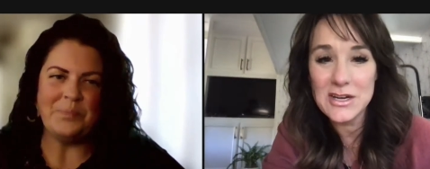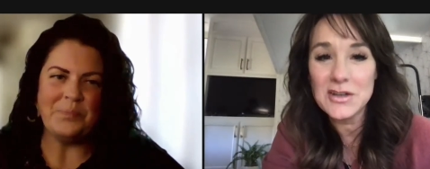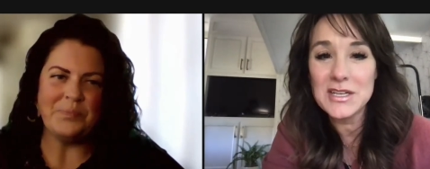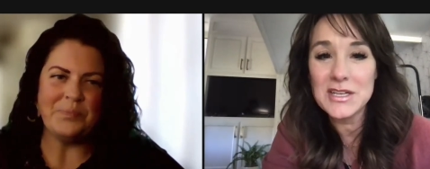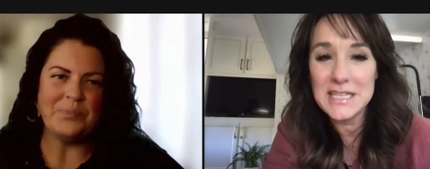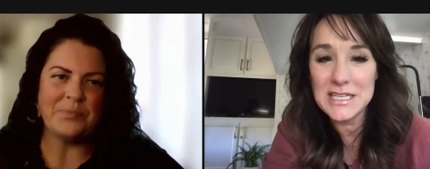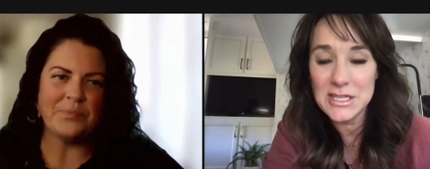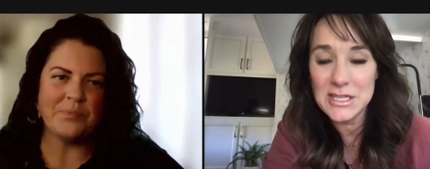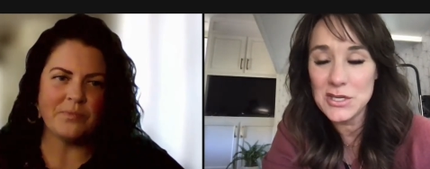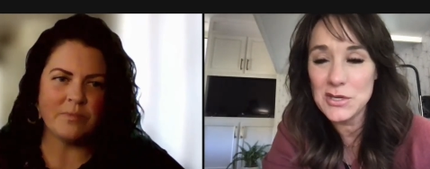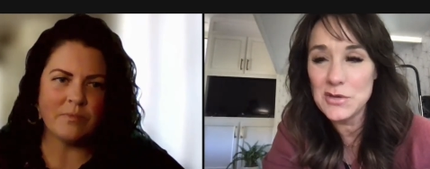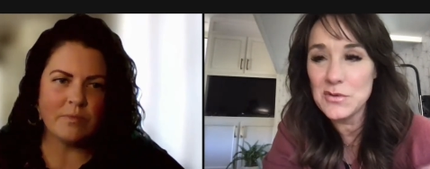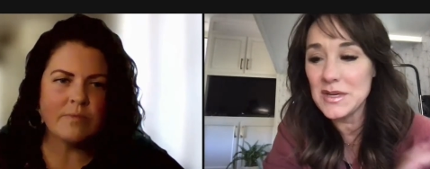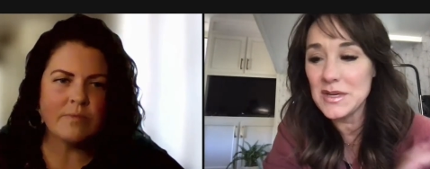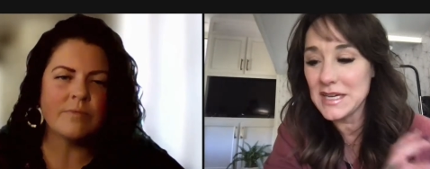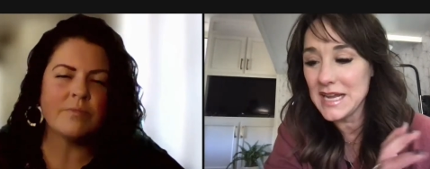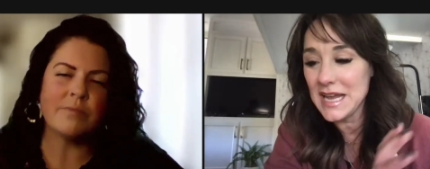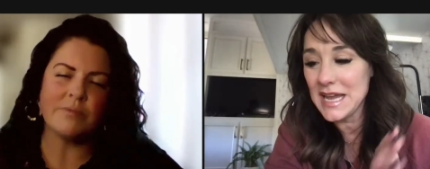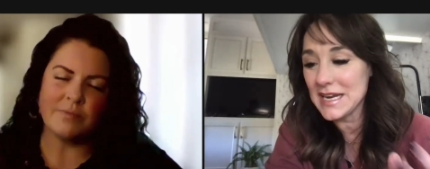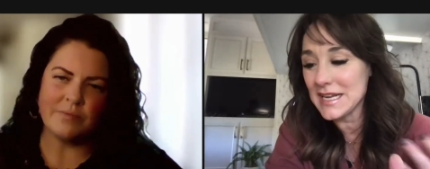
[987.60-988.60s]
Speaker 1: talking to you
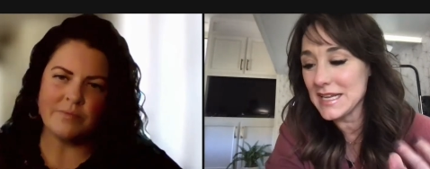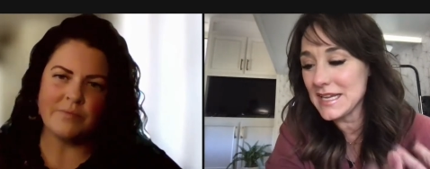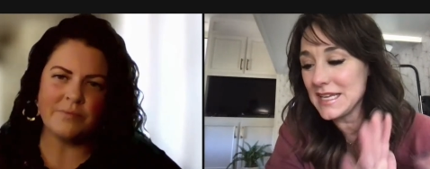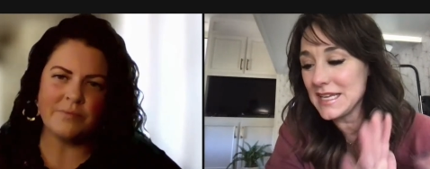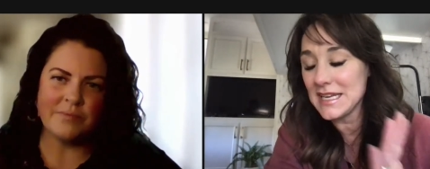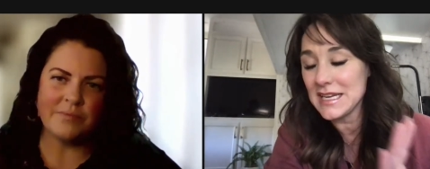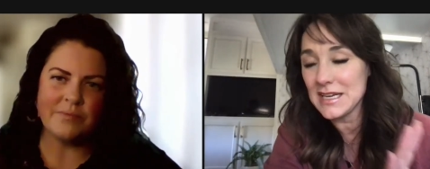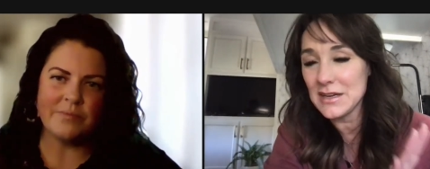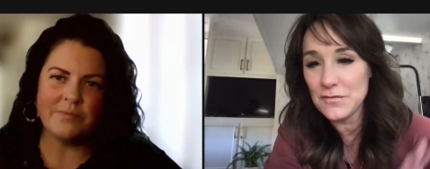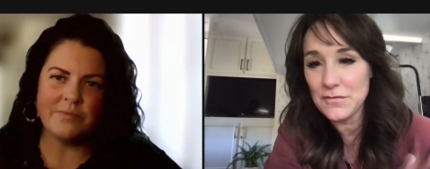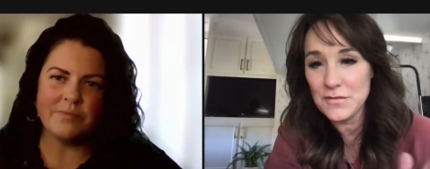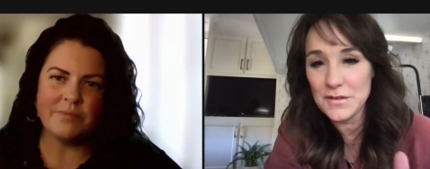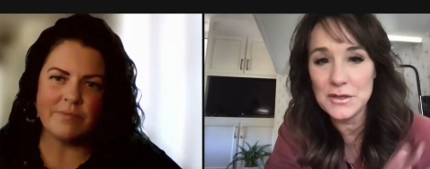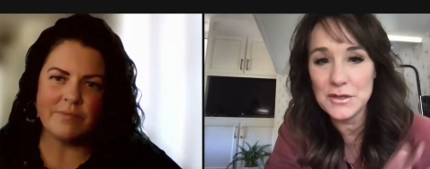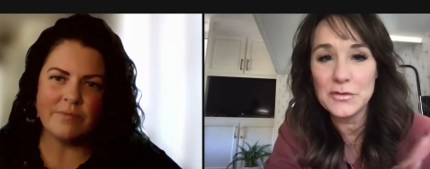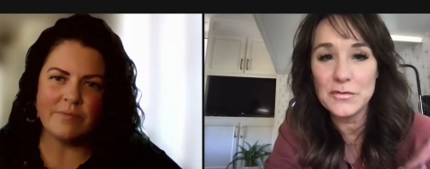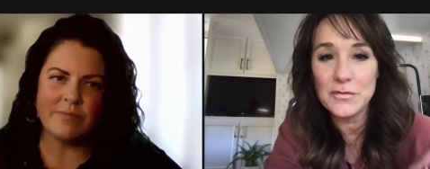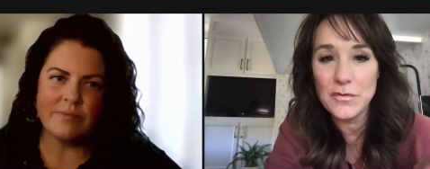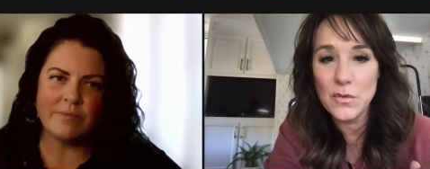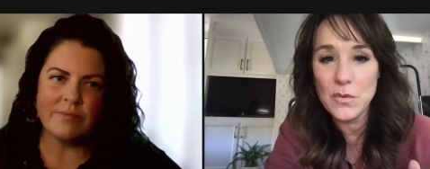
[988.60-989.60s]
and kind of getting a
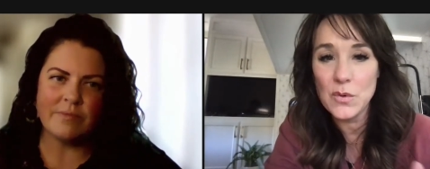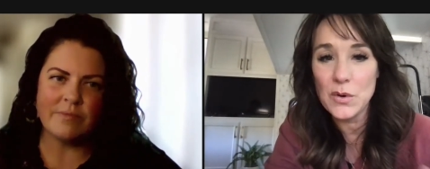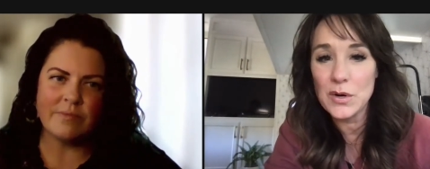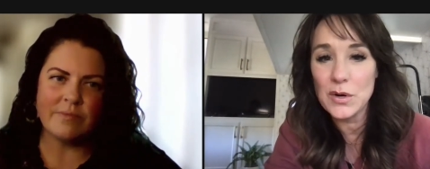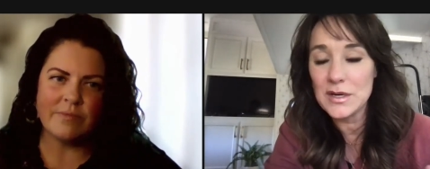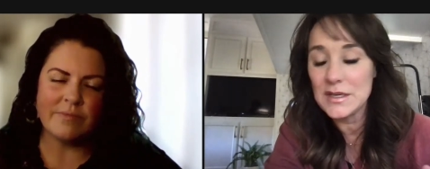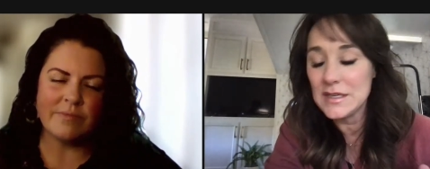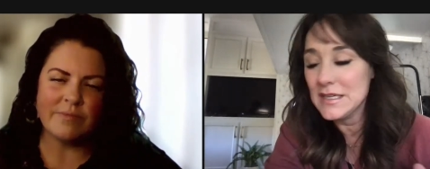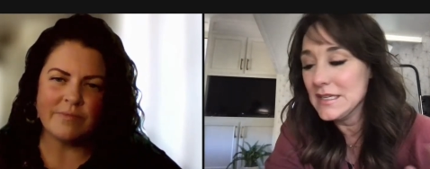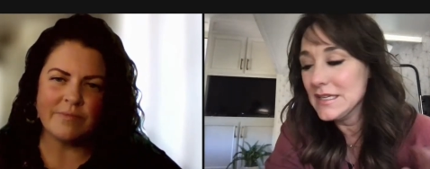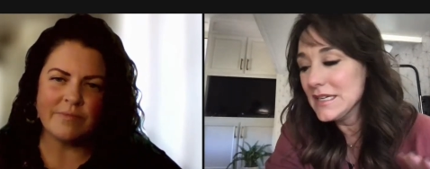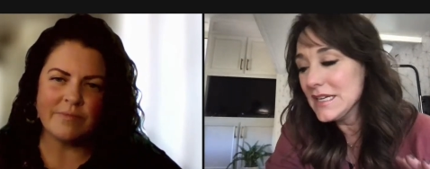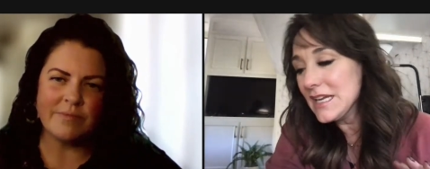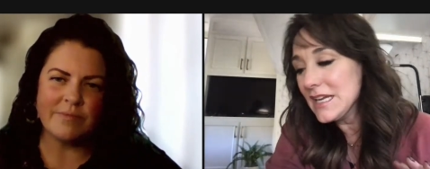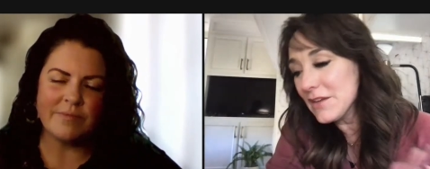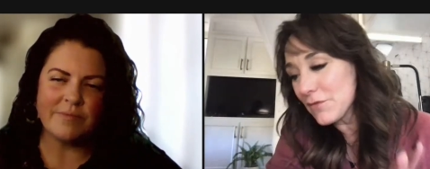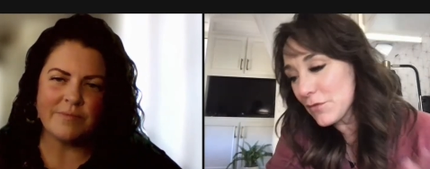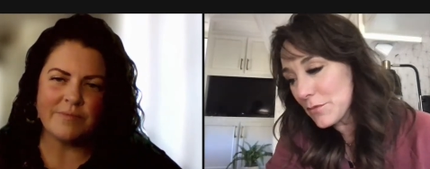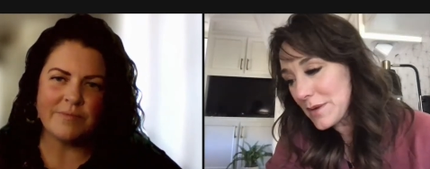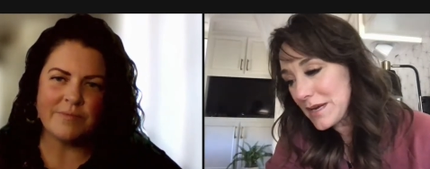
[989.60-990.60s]
feel for
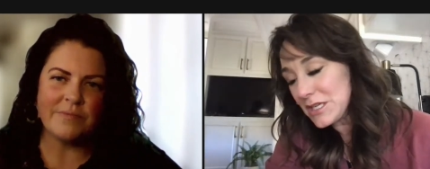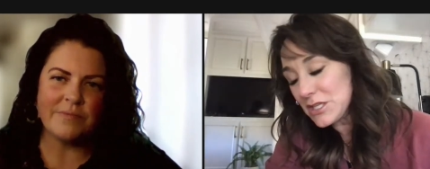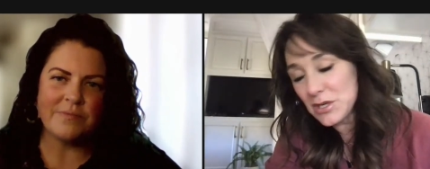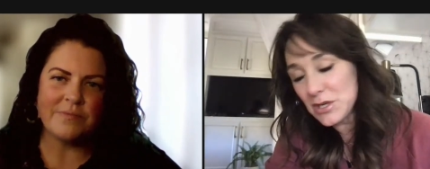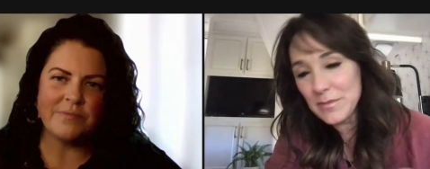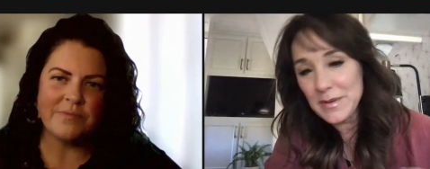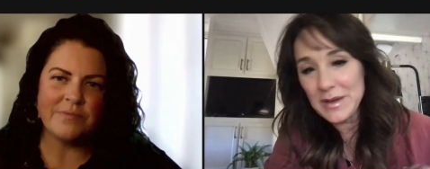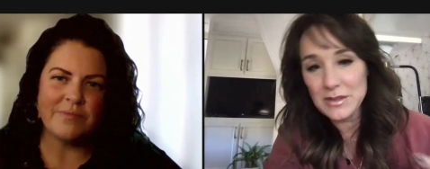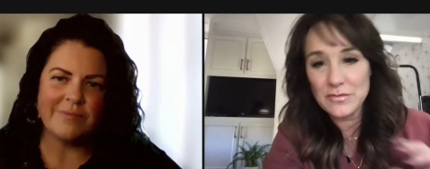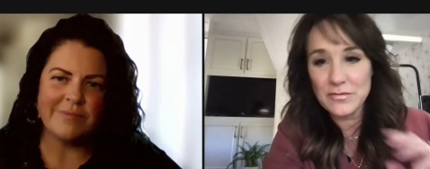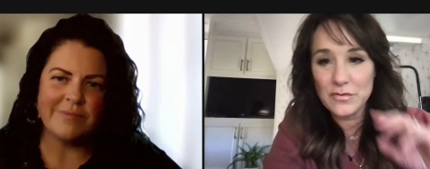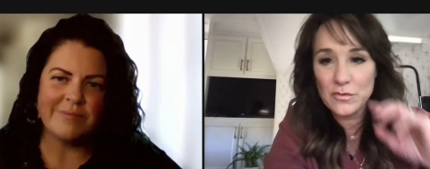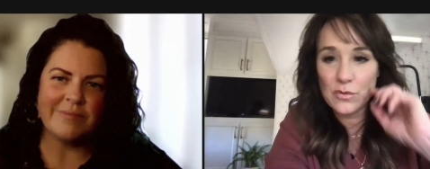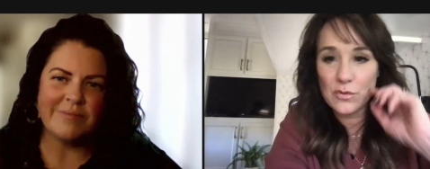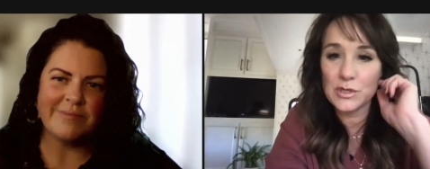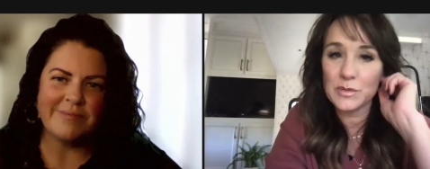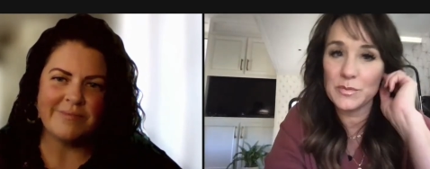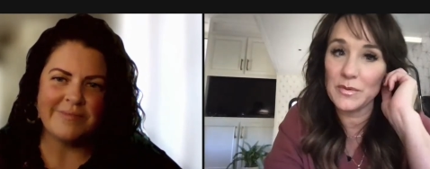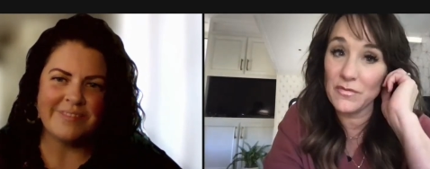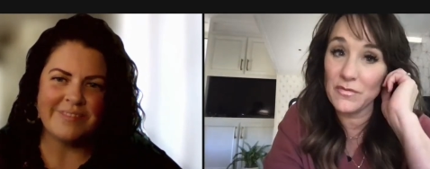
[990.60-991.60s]
information about the
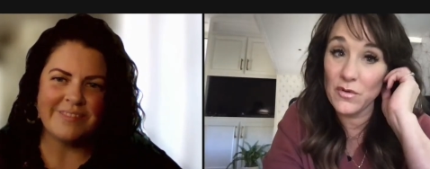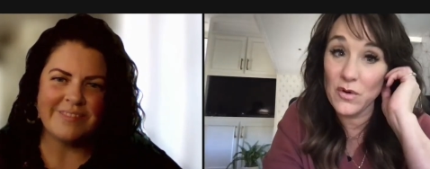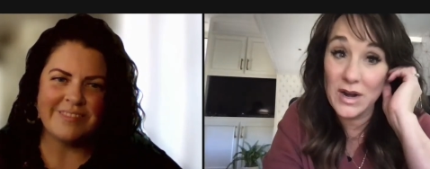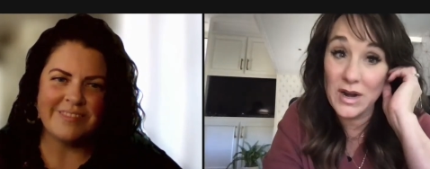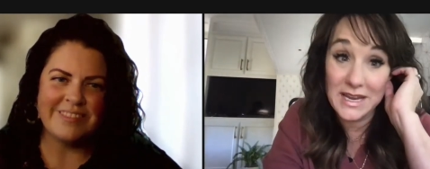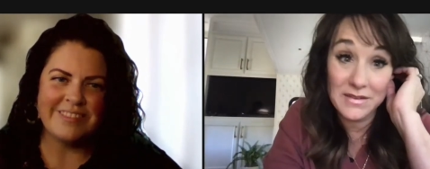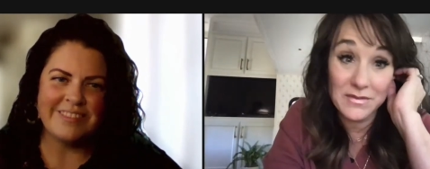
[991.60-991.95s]
floors before